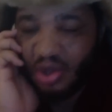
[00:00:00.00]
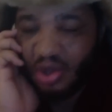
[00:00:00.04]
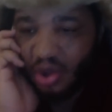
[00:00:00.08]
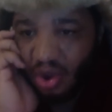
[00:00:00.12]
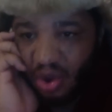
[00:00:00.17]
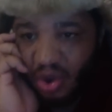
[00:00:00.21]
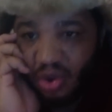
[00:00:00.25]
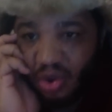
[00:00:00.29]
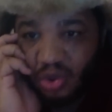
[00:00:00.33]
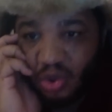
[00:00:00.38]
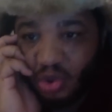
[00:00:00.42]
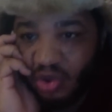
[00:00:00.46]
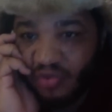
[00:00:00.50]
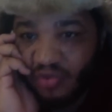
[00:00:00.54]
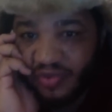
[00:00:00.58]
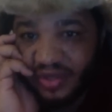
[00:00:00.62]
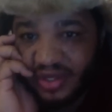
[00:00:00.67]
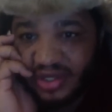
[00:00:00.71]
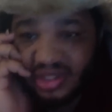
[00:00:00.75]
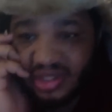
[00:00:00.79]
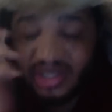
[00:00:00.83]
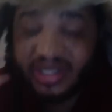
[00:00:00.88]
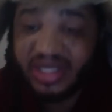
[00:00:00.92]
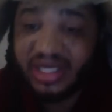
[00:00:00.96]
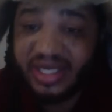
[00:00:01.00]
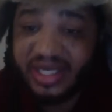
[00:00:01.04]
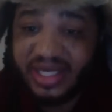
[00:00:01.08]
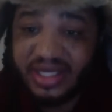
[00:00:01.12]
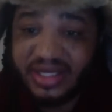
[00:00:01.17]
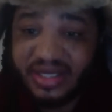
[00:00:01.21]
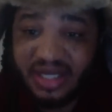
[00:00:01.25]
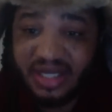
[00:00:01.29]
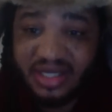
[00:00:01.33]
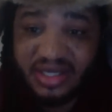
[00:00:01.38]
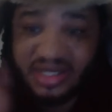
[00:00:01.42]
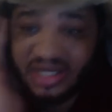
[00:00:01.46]
All over. Shit, look at
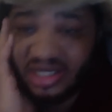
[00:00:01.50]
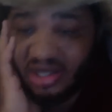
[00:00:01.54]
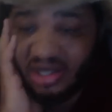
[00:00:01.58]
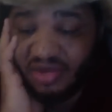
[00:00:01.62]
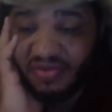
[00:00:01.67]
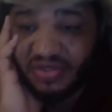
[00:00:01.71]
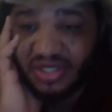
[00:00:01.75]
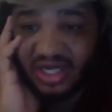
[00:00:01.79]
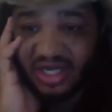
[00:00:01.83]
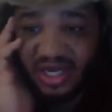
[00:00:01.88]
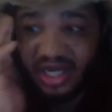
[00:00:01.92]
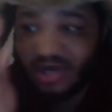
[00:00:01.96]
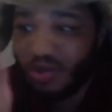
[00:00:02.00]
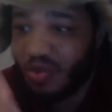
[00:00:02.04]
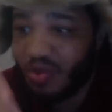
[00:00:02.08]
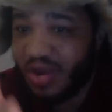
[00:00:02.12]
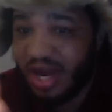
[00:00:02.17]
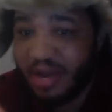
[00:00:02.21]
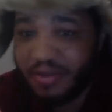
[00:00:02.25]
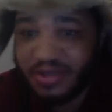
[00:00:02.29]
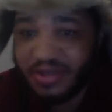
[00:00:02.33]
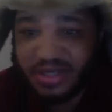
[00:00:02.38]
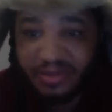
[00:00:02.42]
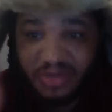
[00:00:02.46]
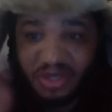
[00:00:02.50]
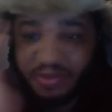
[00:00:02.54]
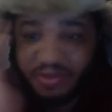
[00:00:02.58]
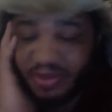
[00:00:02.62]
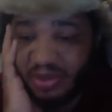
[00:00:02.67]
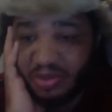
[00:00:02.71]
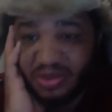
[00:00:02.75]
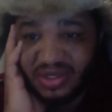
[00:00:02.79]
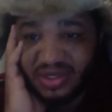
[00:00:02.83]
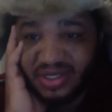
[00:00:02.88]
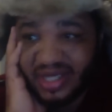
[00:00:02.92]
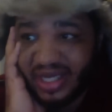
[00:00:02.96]
Sunset Overdrive. I don't know why so many
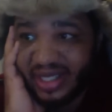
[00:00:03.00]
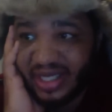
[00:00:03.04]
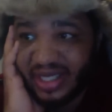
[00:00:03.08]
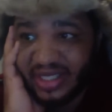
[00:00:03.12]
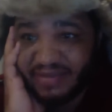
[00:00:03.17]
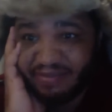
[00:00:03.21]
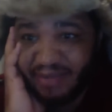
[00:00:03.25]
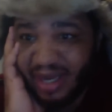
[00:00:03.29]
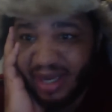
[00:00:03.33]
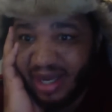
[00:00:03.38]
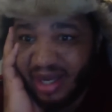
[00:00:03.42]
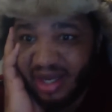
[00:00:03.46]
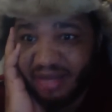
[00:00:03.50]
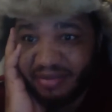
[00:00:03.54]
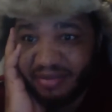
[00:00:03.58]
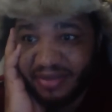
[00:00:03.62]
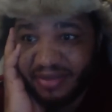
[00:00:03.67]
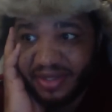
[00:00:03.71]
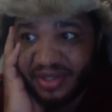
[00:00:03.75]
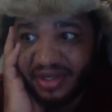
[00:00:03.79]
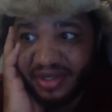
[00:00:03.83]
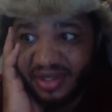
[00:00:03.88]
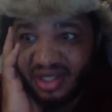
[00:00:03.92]
people saying it's bomb.